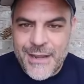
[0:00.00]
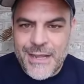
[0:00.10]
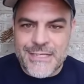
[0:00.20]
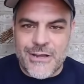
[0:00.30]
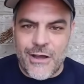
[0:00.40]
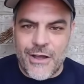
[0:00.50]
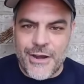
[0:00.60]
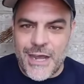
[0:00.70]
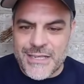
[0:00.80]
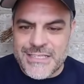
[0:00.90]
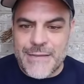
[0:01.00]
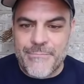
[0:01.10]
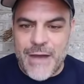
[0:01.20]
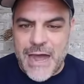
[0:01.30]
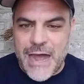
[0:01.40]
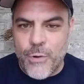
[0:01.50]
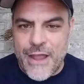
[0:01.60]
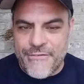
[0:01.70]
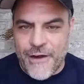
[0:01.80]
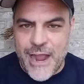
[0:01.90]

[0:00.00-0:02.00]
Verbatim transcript: It's called uh, Zimbabwe for